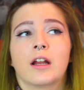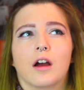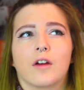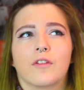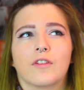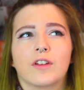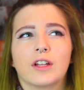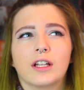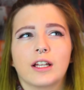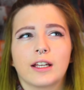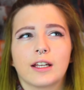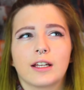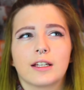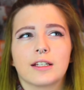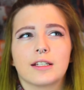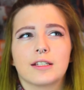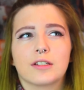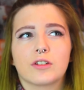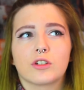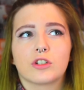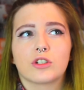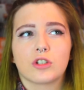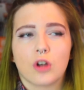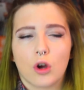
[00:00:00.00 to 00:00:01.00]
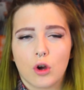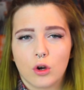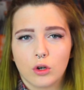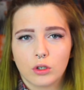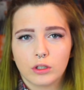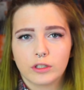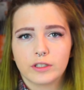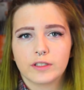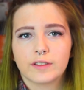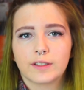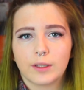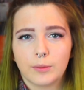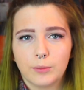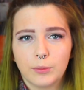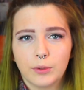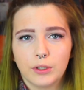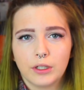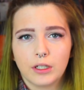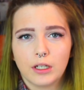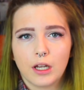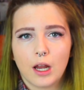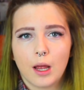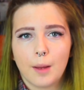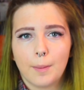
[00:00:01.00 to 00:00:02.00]
I feel like I need to talk to
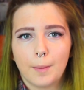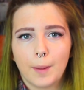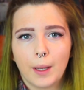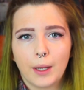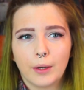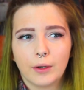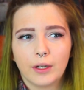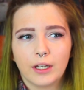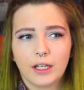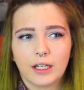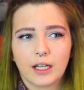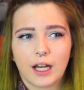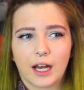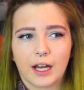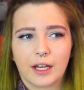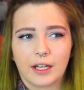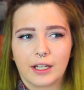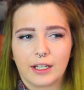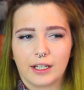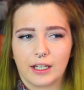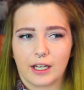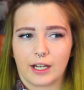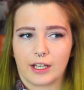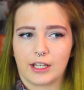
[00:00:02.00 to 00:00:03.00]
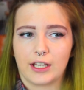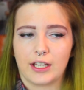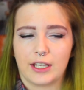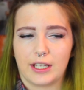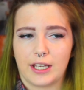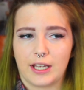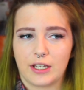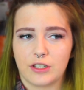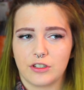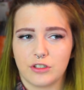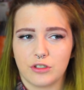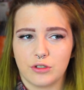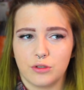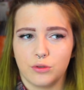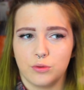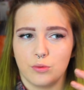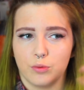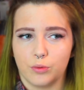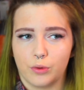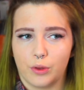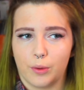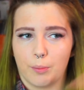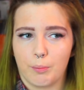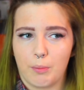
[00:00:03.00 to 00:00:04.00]
someone about it and like get
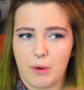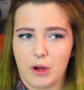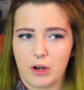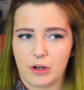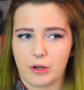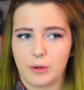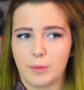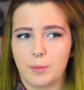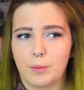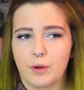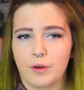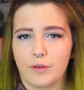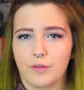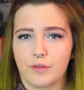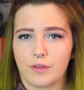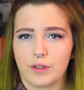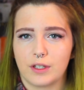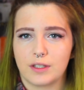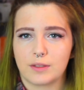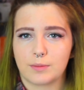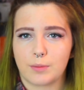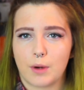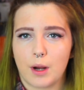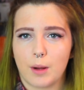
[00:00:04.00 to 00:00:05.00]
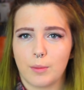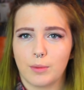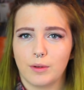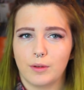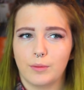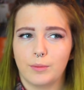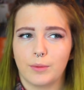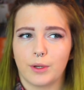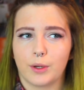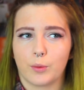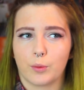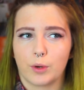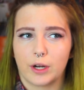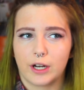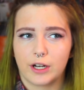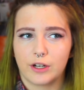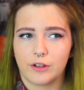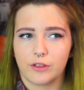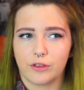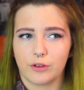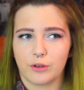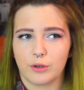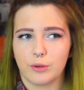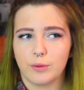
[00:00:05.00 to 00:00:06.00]
to the bottom of this problem and
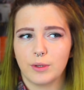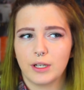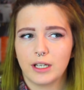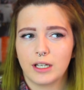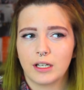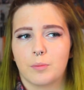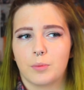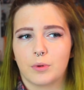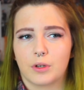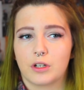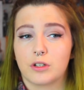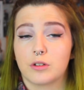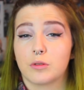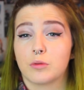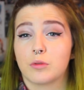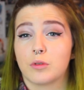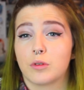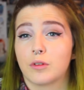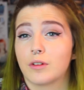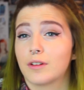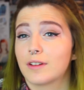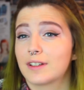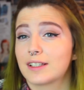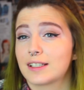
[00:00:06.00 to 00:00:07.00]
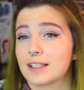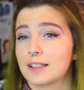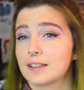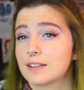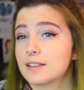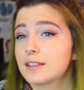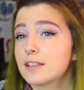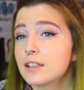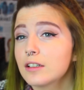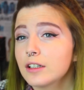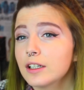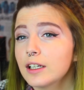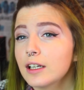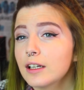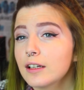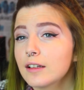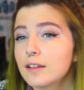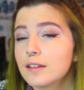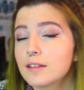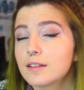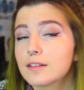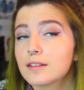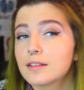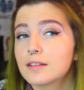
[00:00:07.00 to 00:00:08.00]
work through it, but I don't know if it's that
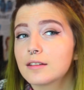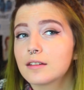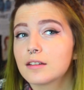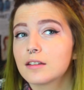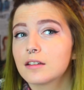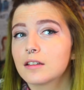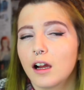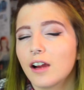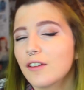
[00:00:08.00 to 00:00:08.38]
serious.